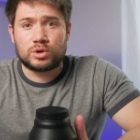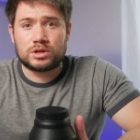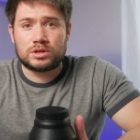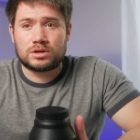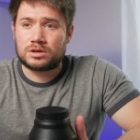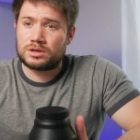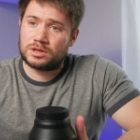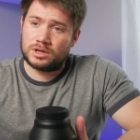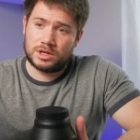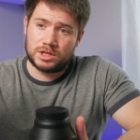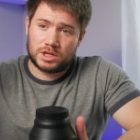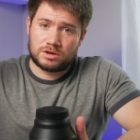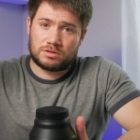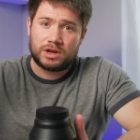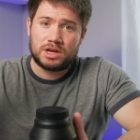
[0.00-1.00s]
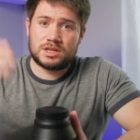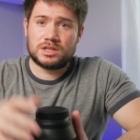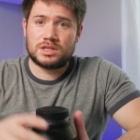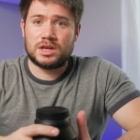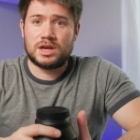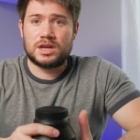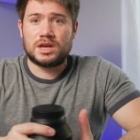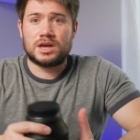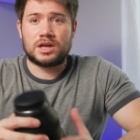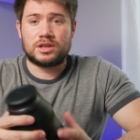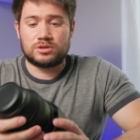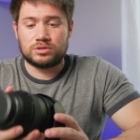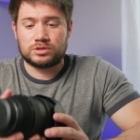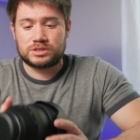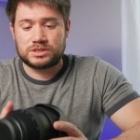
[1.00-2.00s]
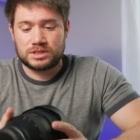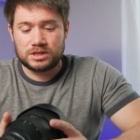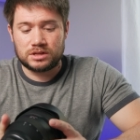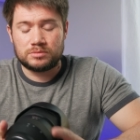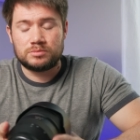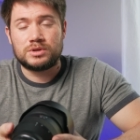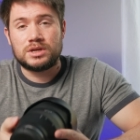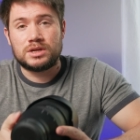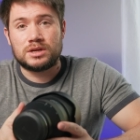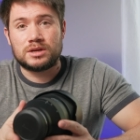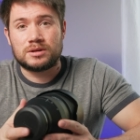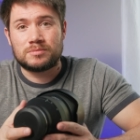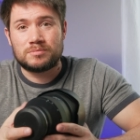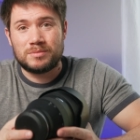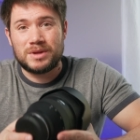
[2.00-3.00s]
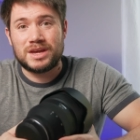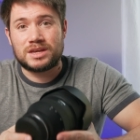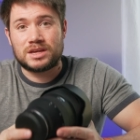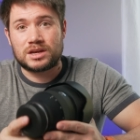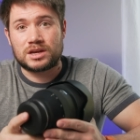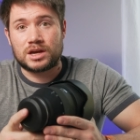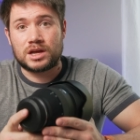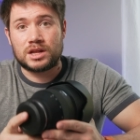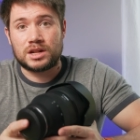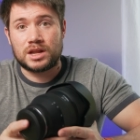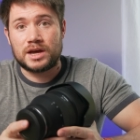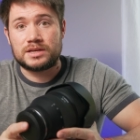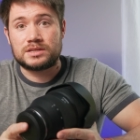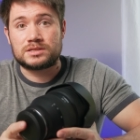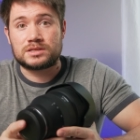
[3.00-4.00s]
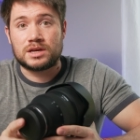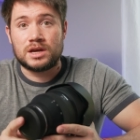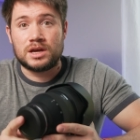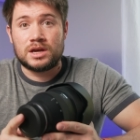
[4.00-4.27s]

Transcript: weather in a rainy day and you'll still be making a nice